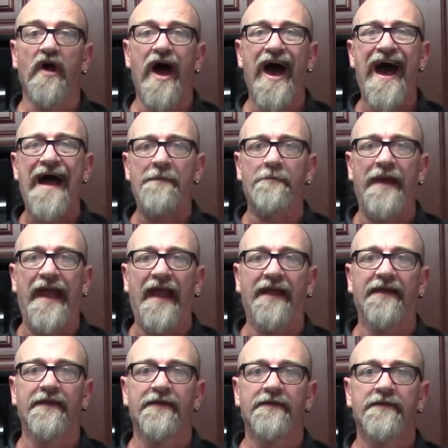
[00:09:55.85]
hot
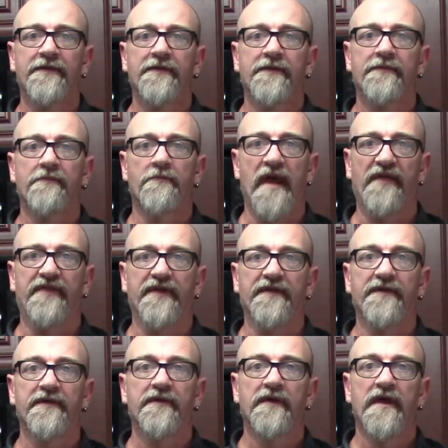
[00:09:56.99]
pack method.
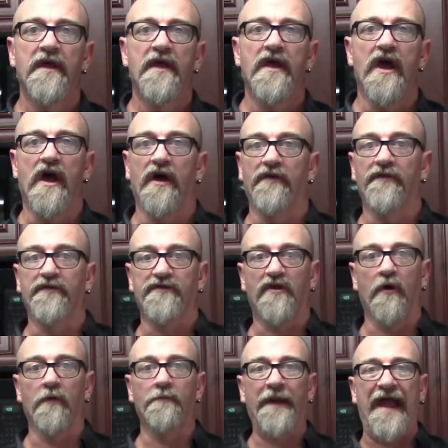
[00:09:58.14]
There's
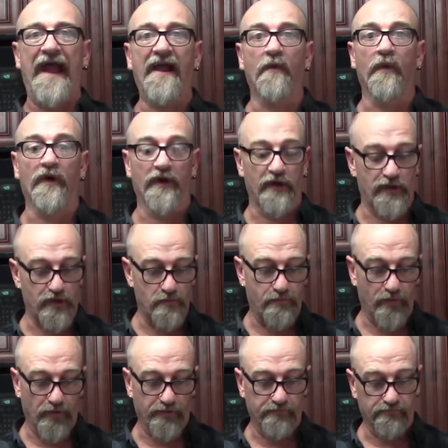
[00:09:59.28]
cold pack where you
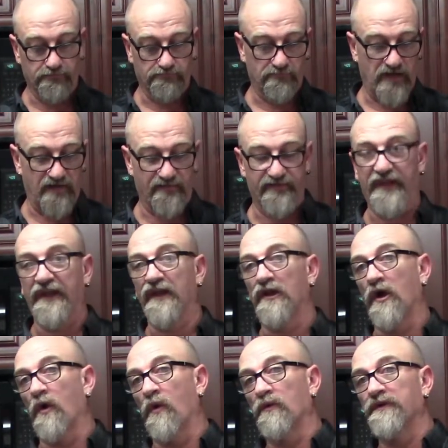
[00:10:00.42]
put everything
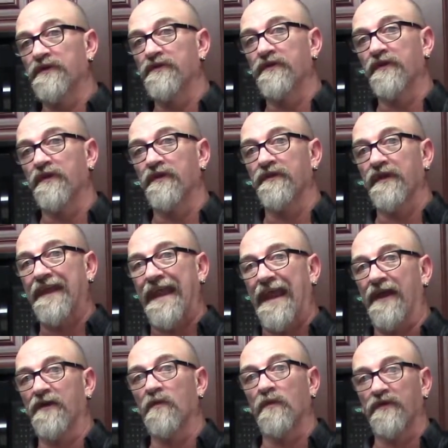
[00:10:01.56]
cold in the
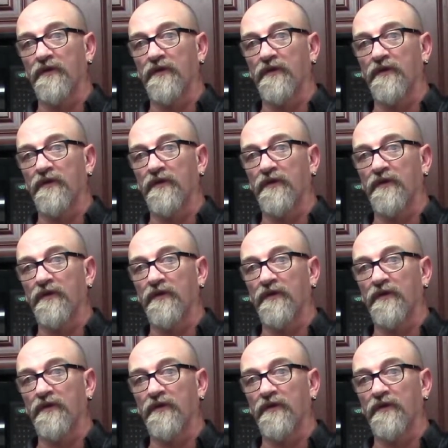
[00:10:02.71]
canner with